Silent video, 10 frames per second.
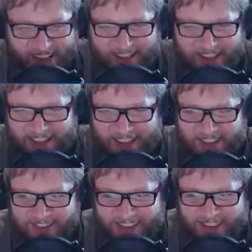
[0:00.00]
I need to
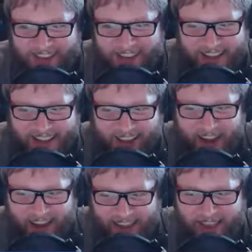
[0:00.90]
do is like get in
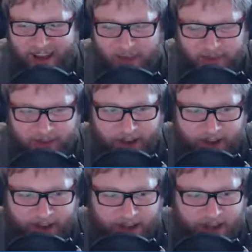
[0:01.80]
that, and then it'll be
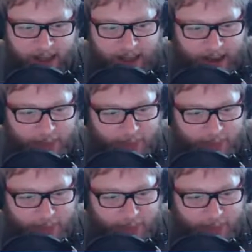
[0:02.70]
fine. And I'll